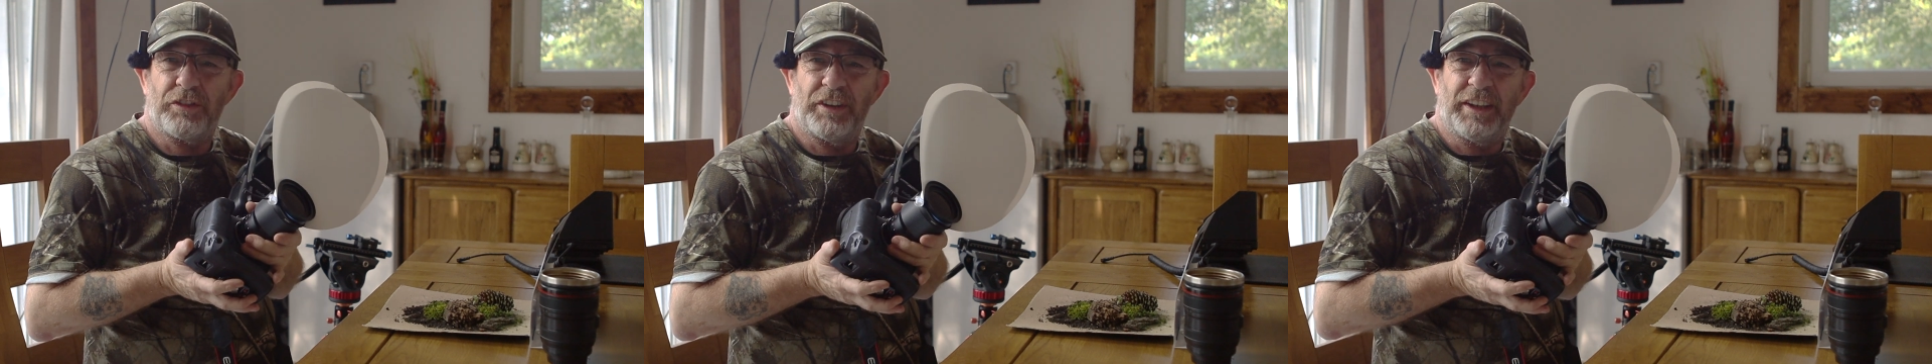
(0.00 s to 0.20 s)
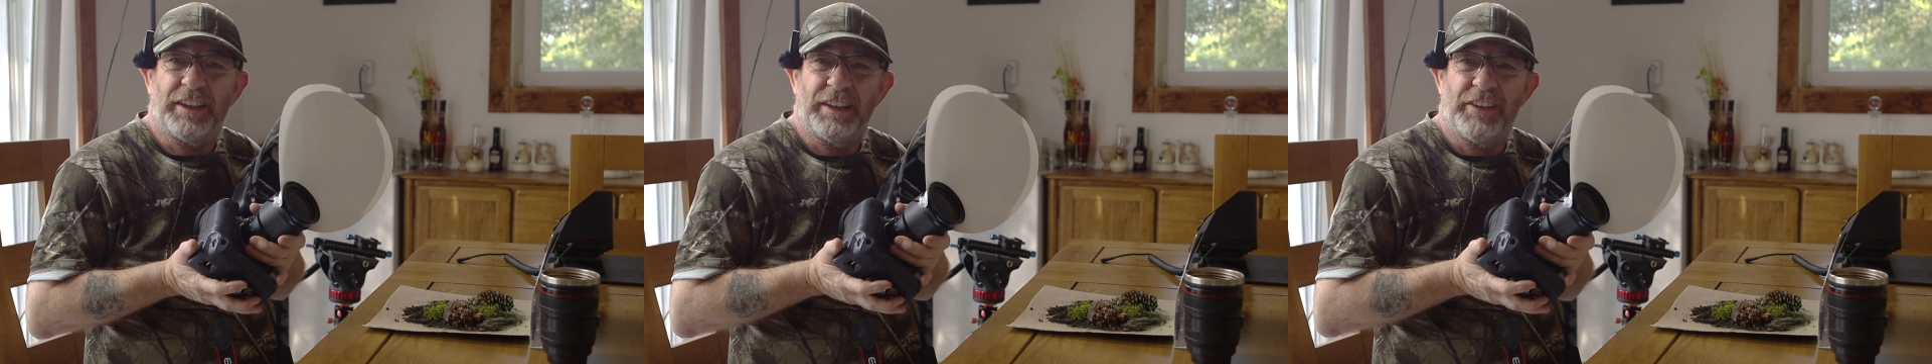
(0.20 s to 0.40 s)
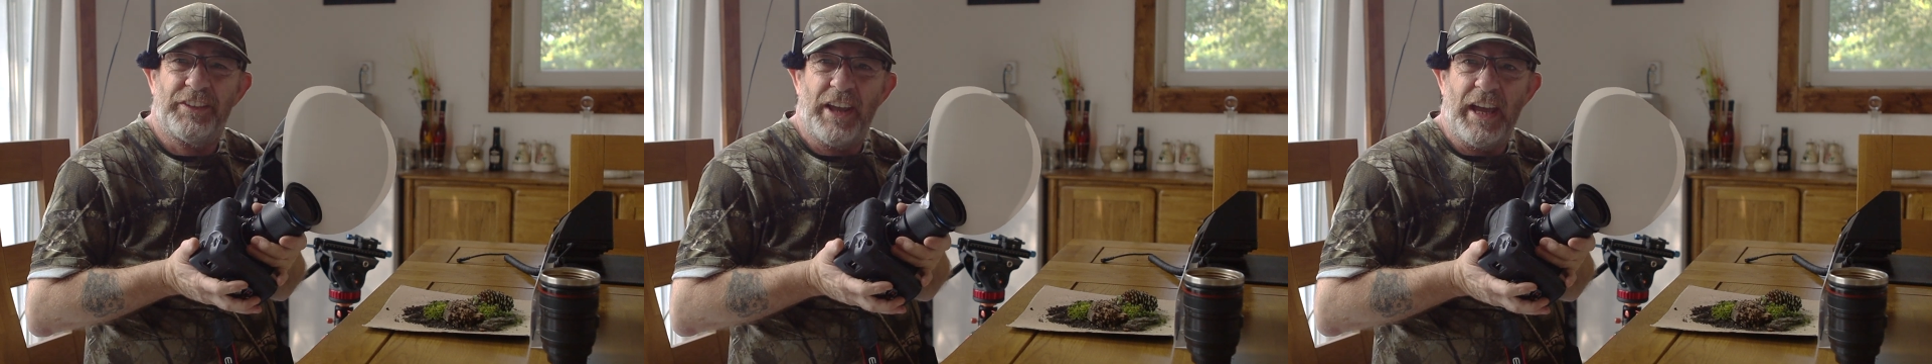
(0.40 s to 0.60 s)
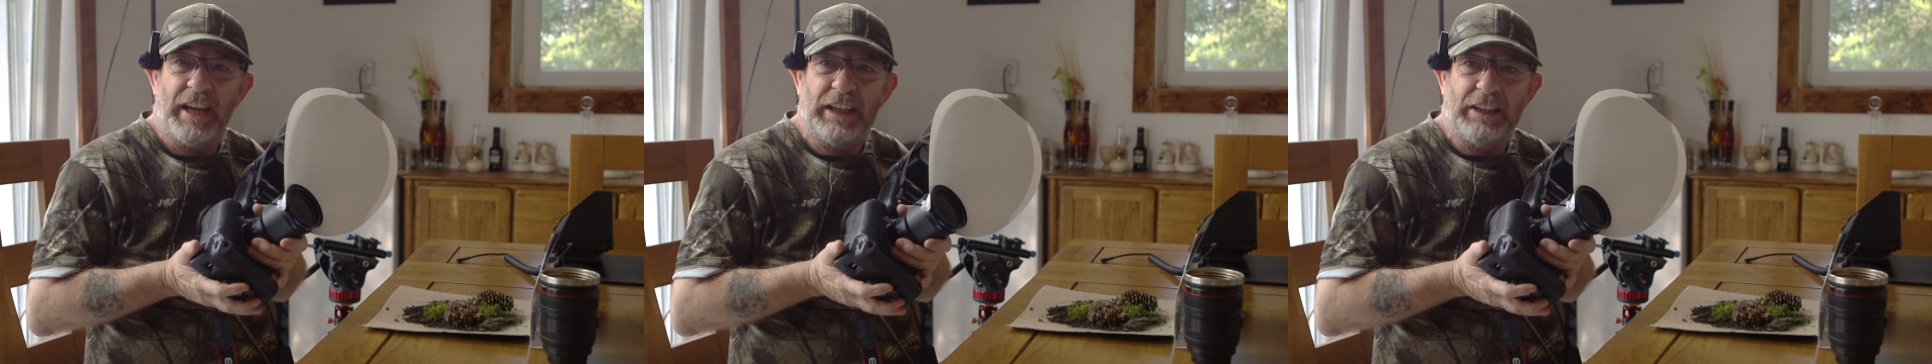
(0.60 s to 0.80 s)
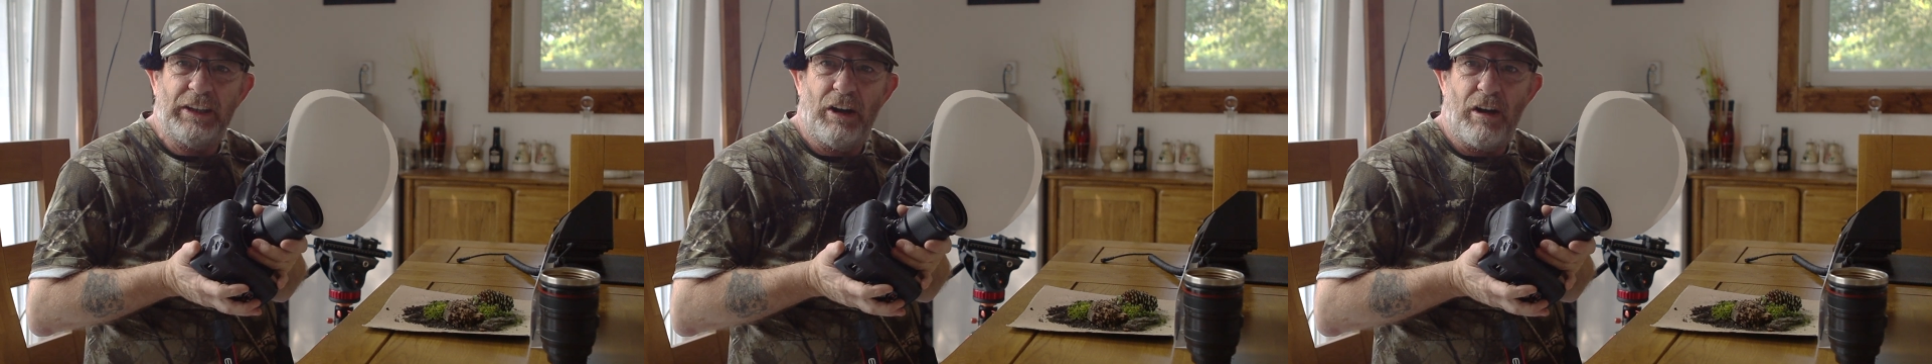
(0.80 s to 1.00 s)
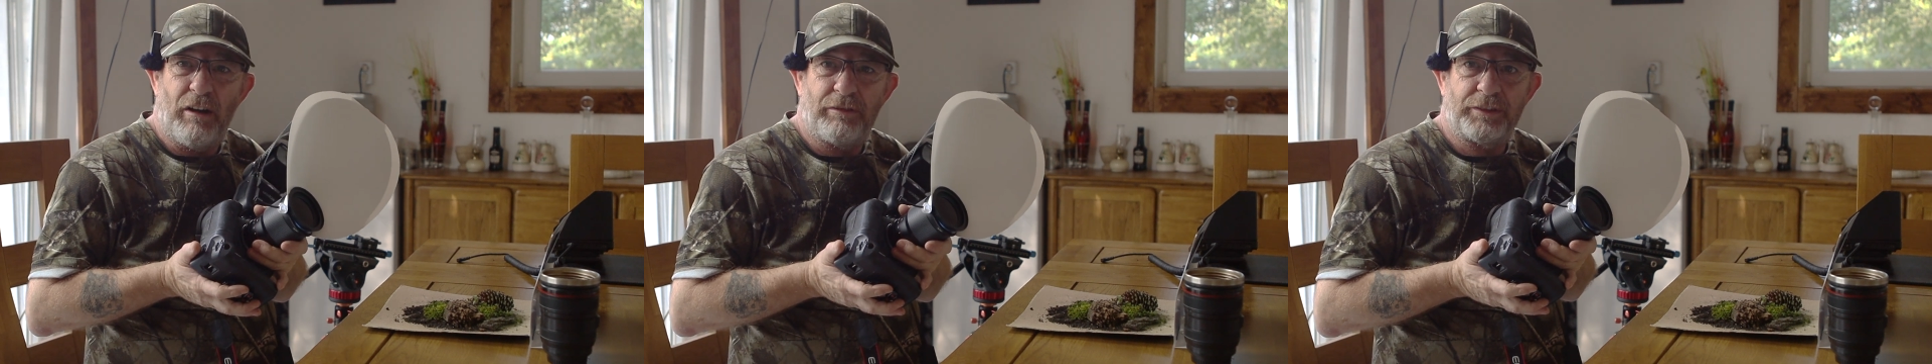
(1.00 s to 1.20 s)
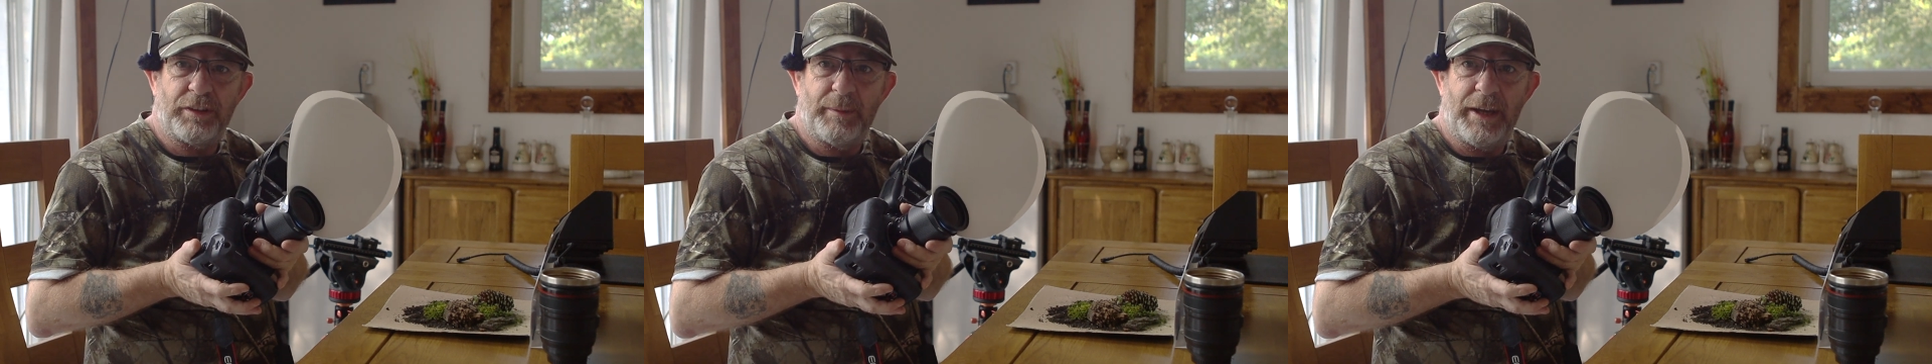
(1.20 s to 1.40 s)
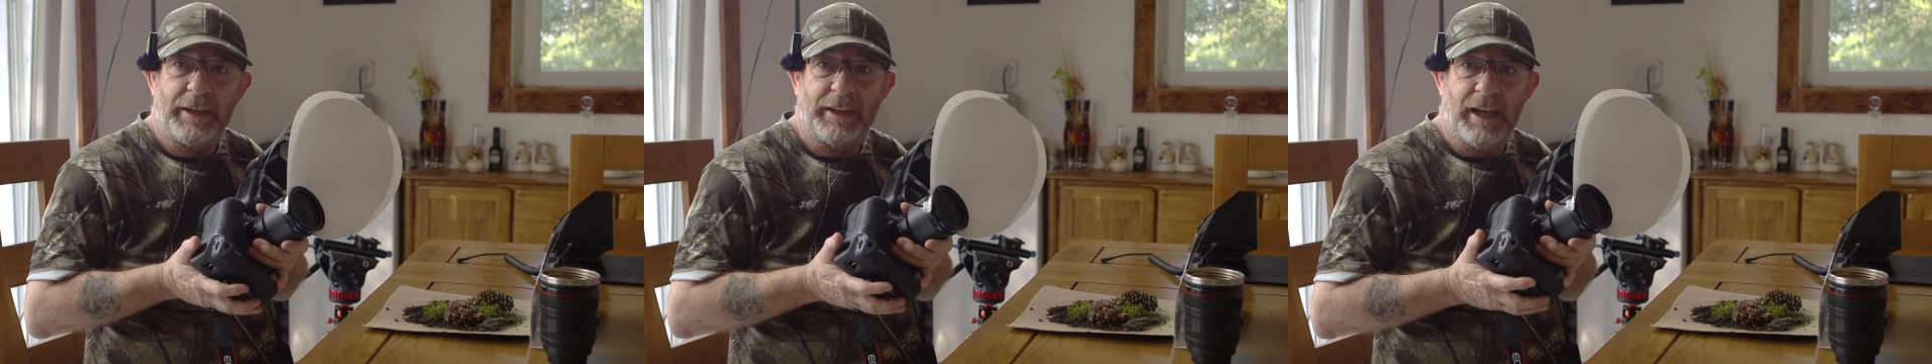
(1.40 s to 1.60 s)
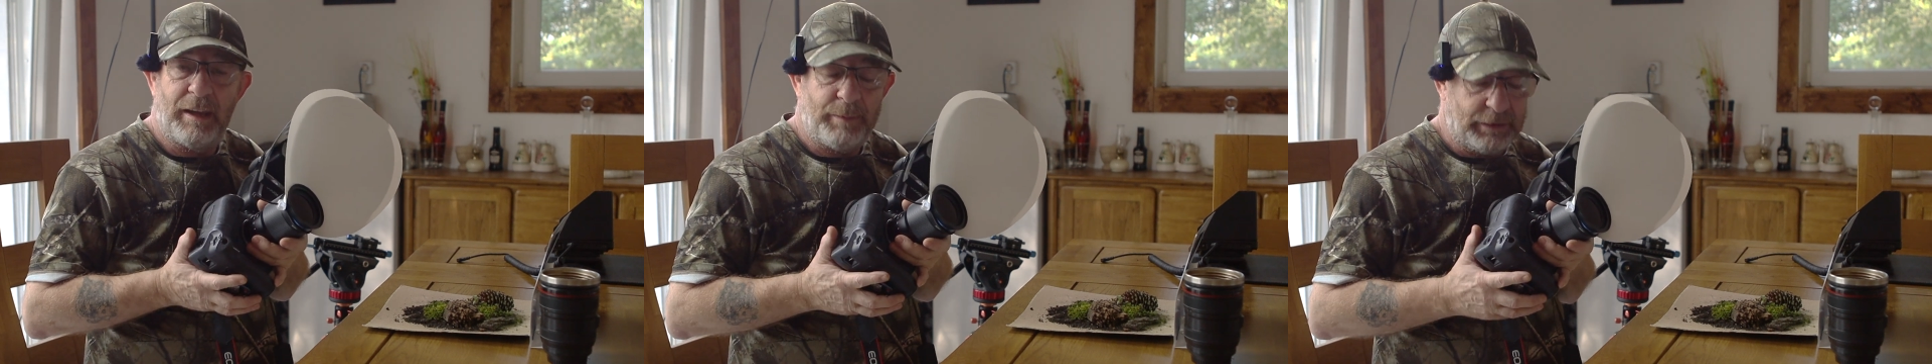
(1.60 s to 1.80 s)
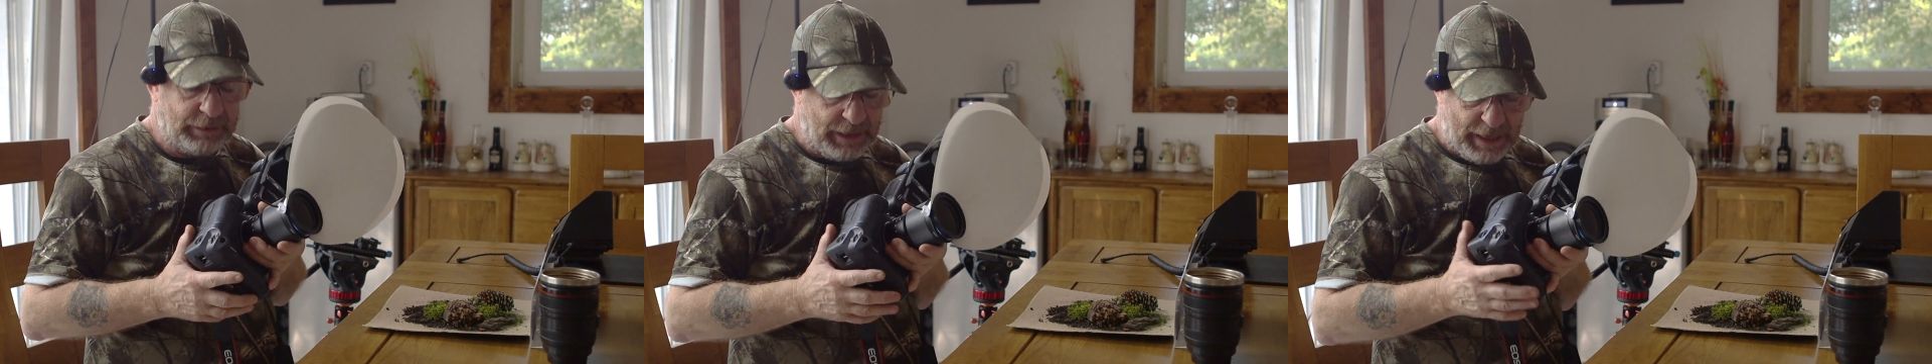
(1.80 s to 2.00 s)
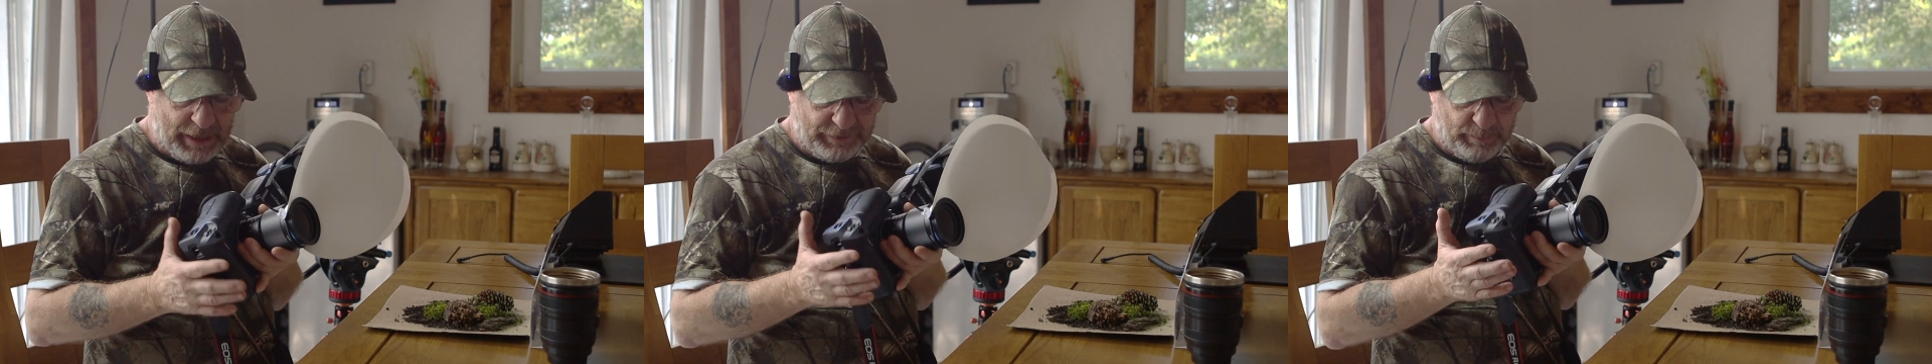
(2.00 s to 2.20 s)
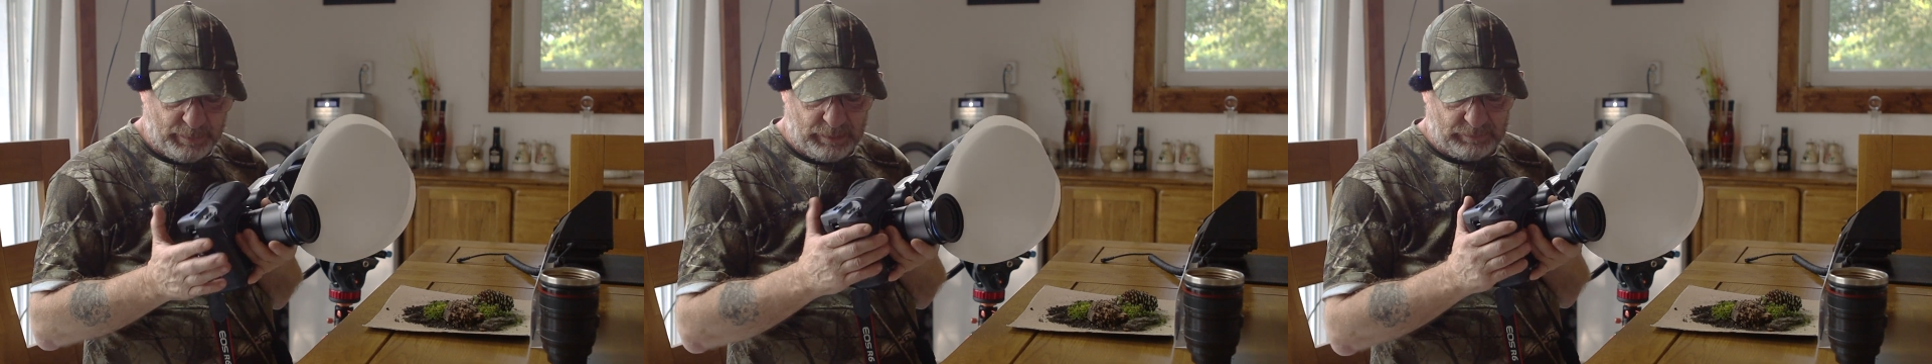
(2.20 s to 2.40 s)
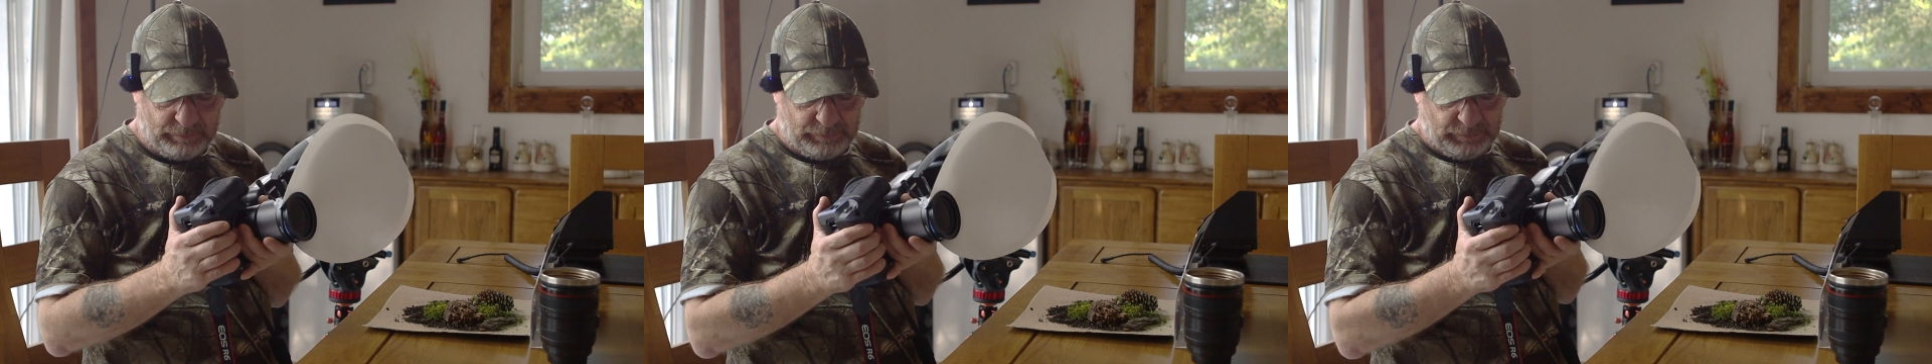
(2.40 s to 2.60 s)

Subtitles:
thinking of taking it off to make it a bit lighter, but